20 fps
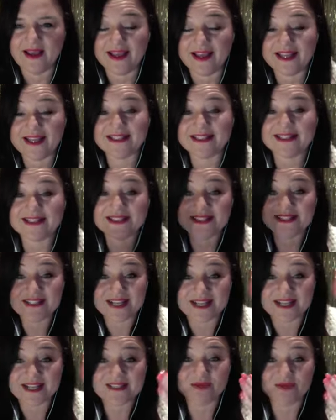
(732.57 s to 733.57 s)
It's
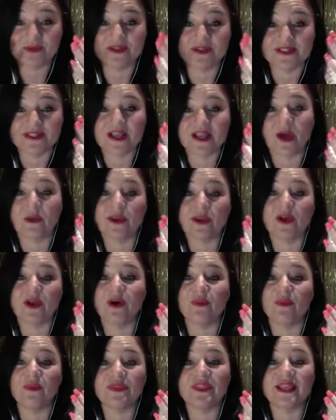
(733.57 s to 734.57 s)
just what's going
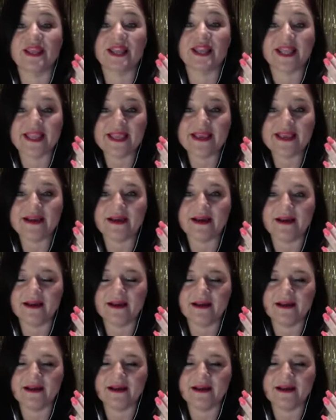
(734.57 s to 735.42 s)
on within here.